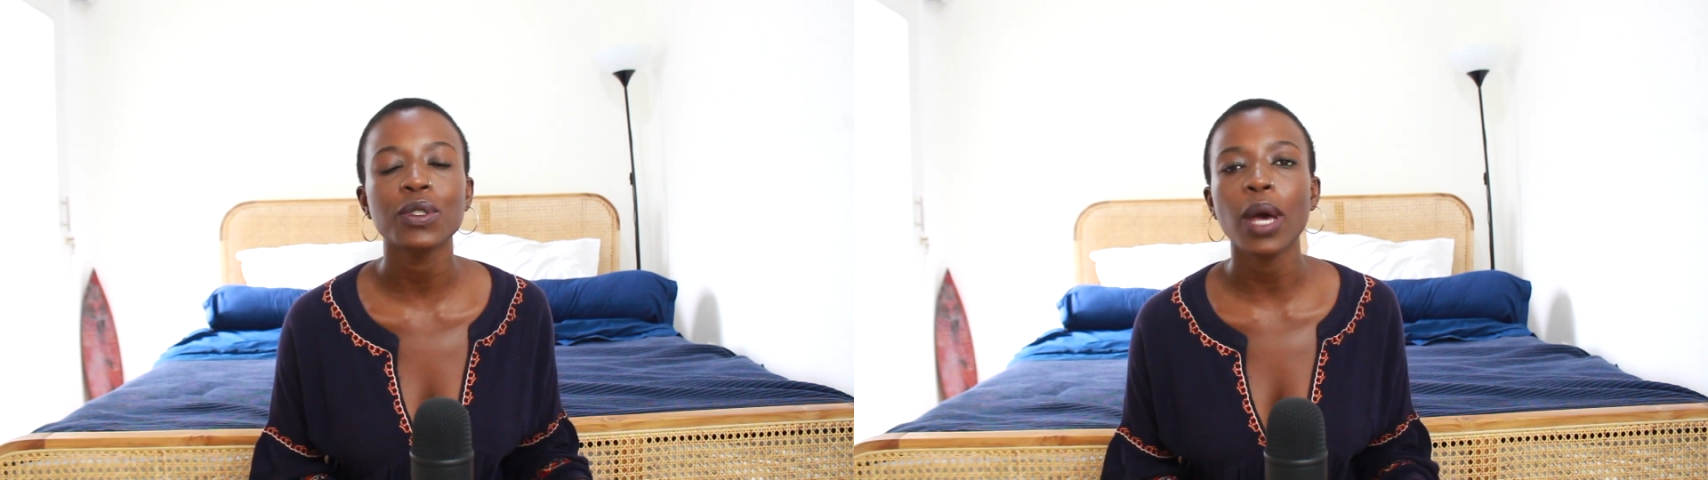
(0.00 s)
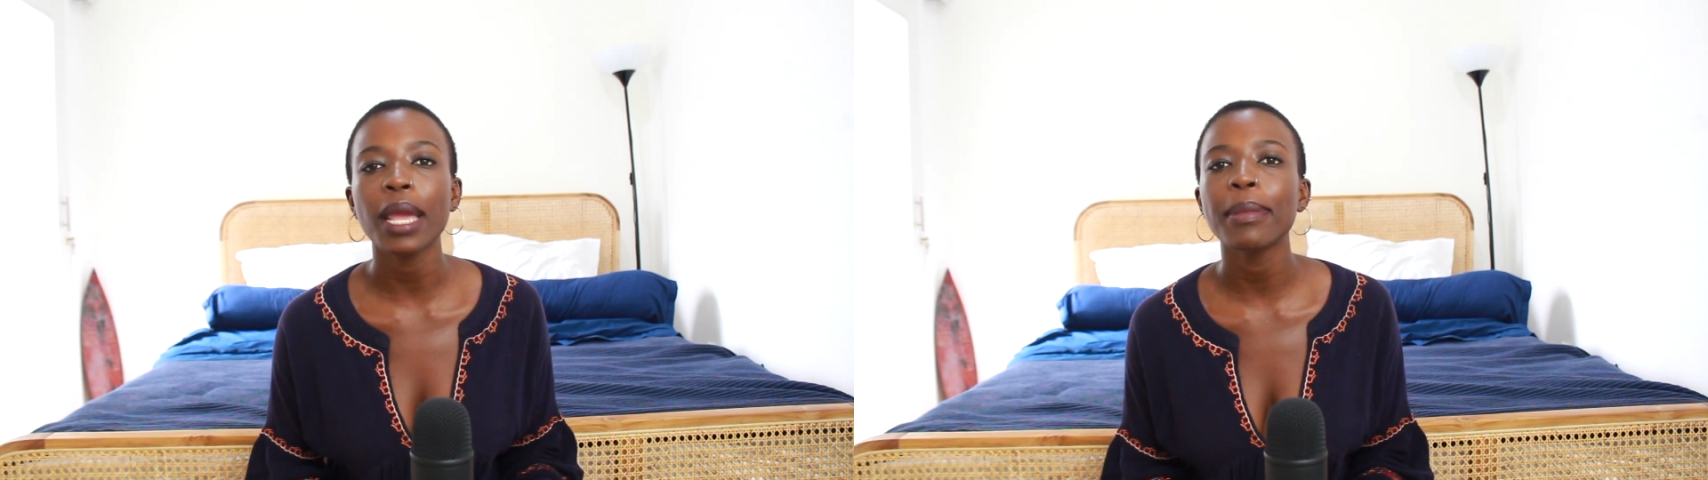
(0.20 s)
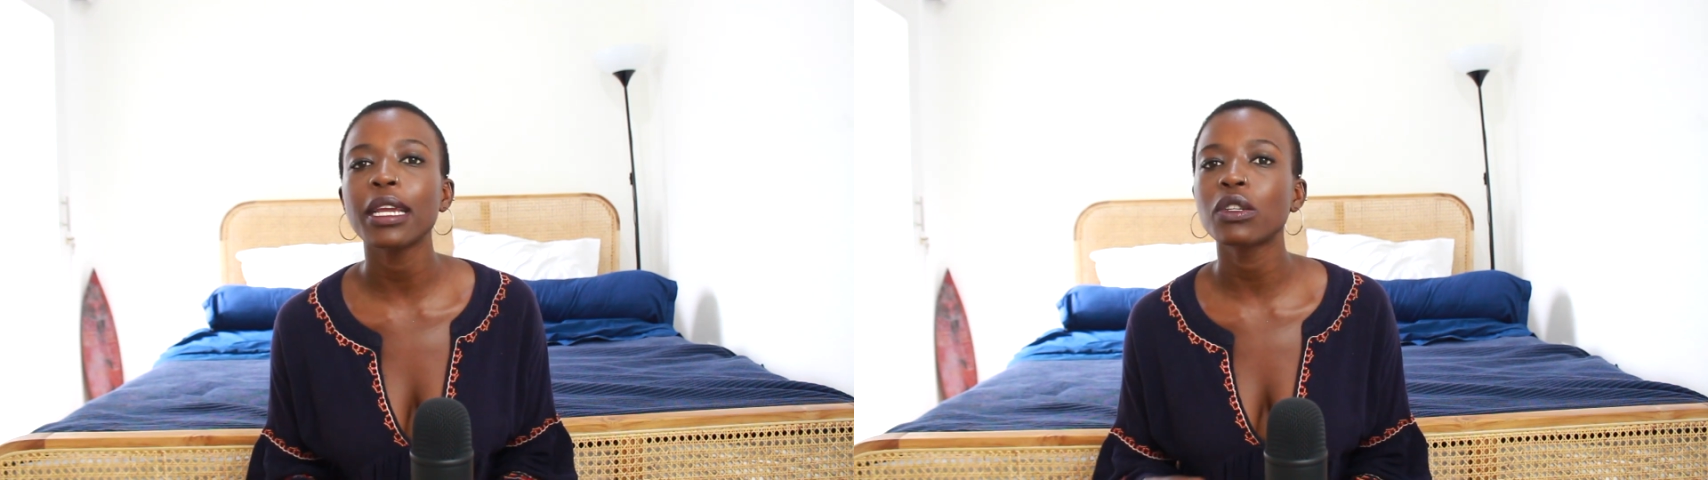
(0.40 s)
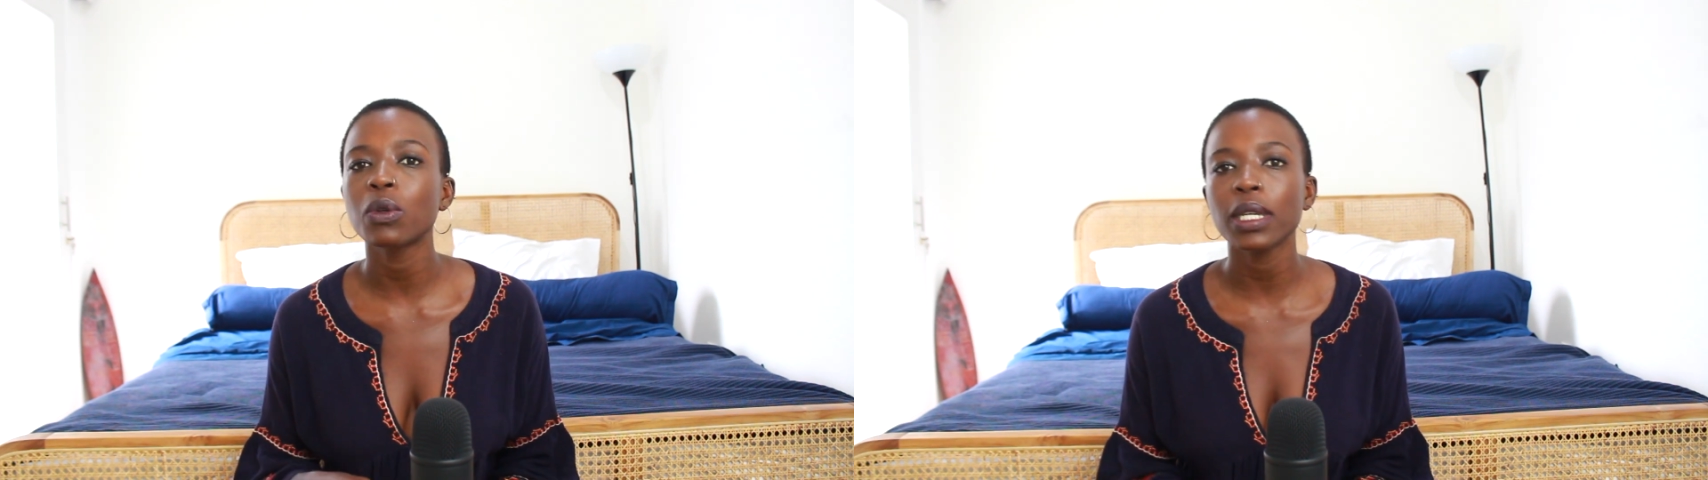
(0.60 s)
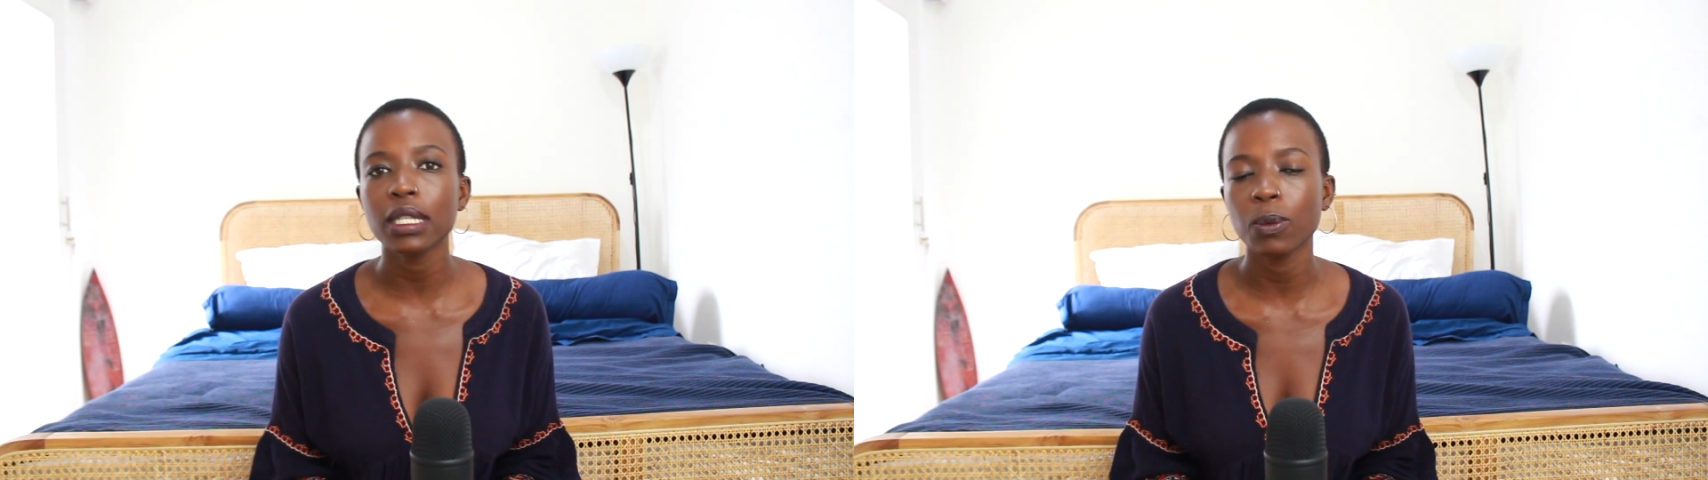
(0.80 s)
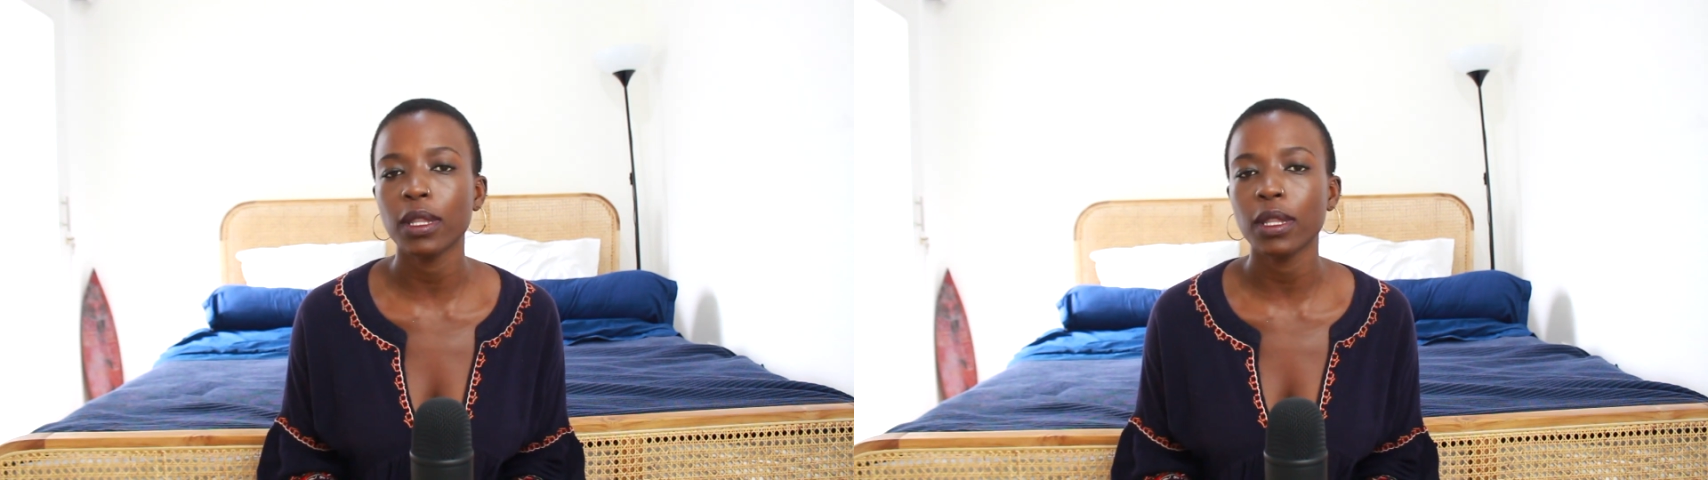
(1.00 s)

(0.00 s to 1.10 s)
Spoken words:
So I make tweaks